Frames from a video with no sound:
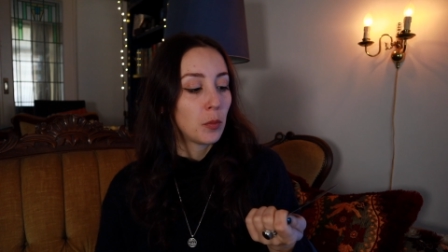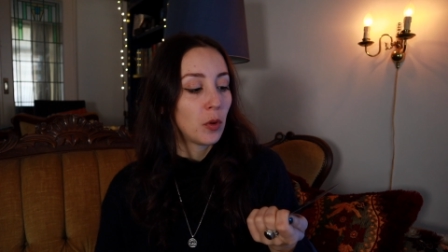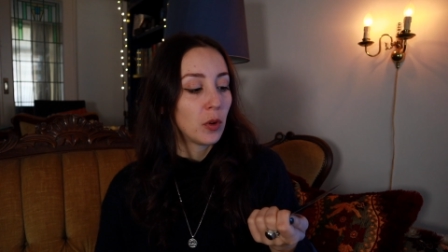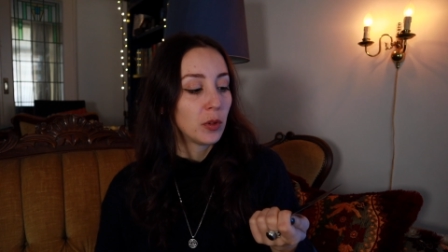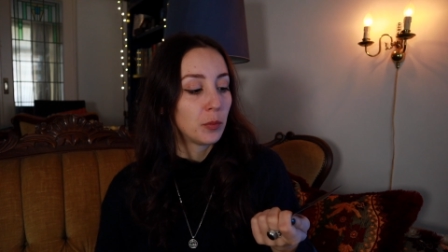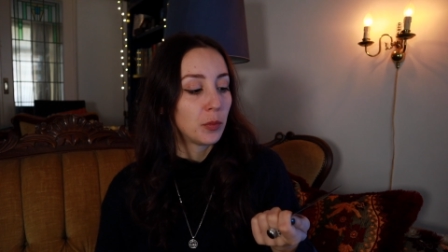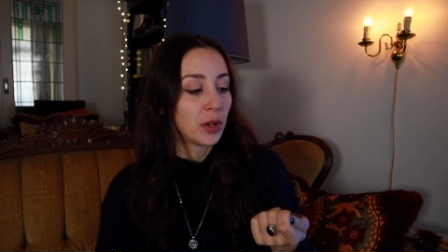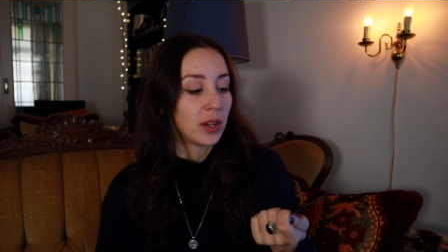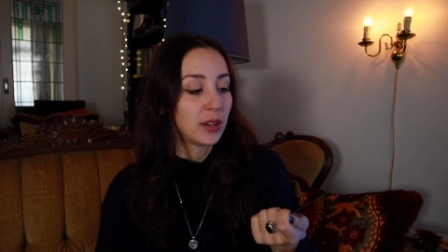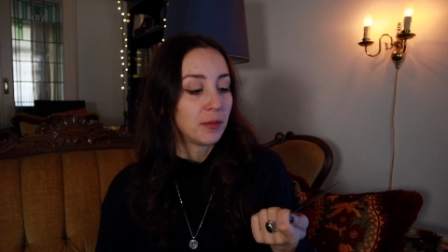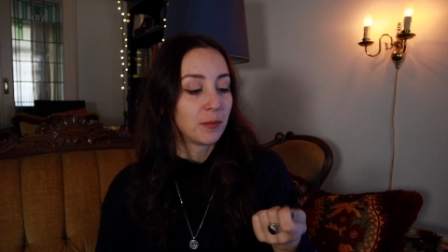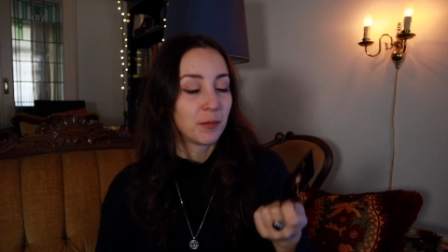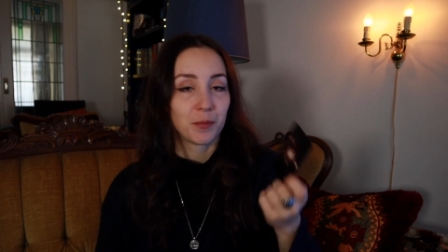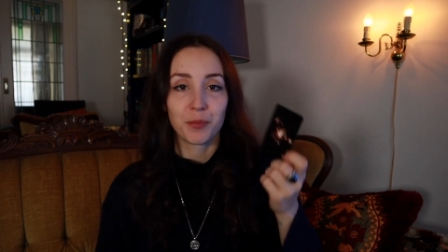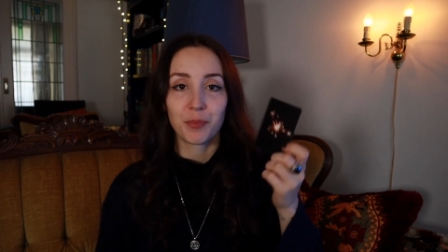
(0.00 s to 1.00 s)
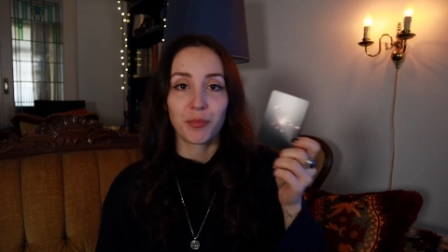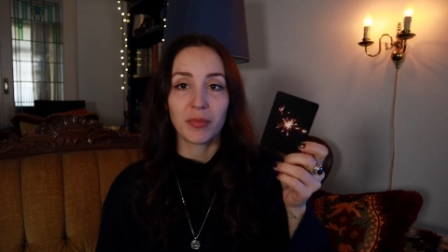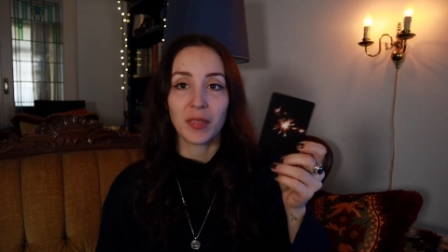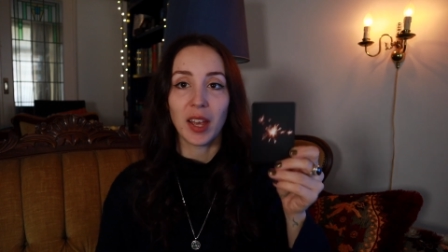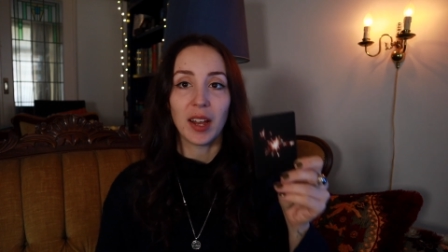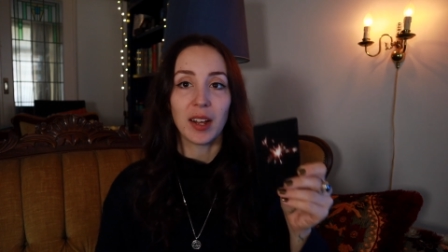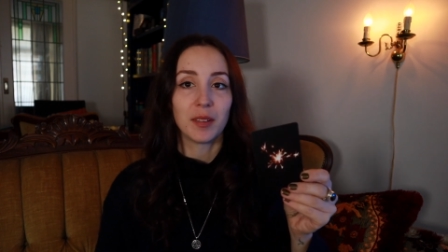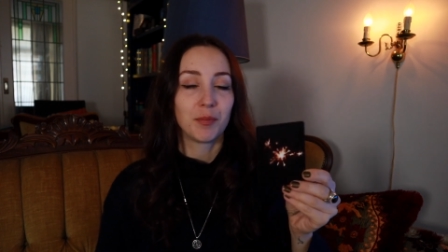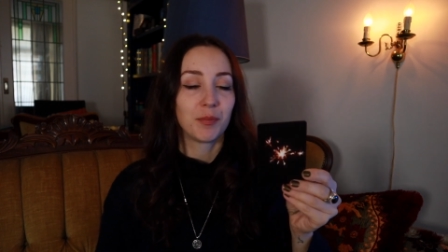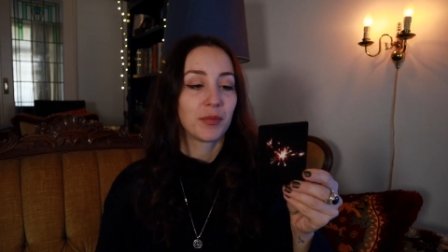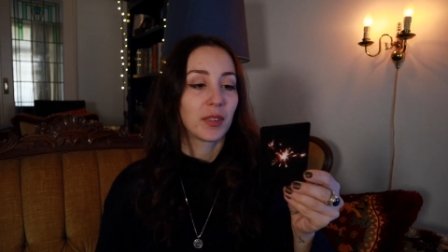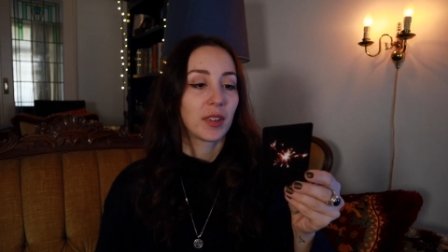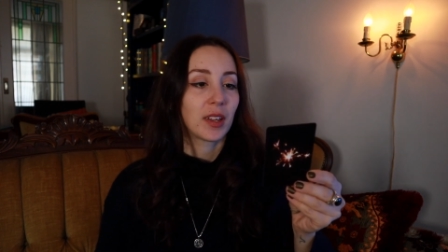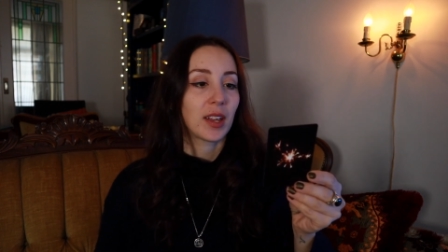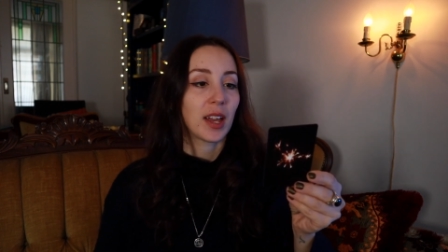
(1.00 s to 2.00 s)
more, but yeah,
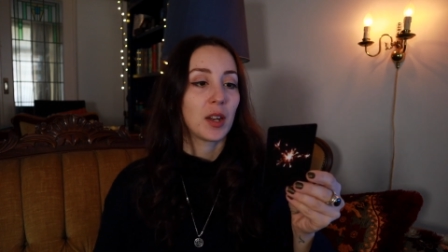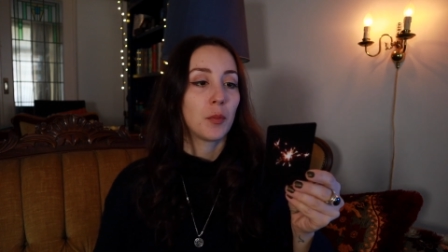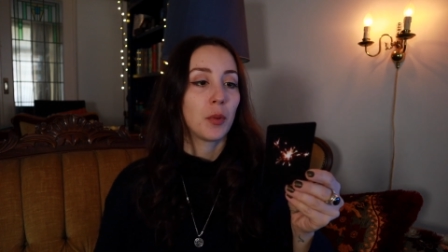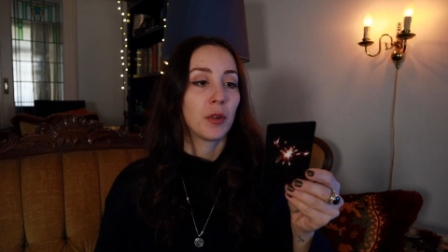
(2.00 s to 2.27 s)
kind of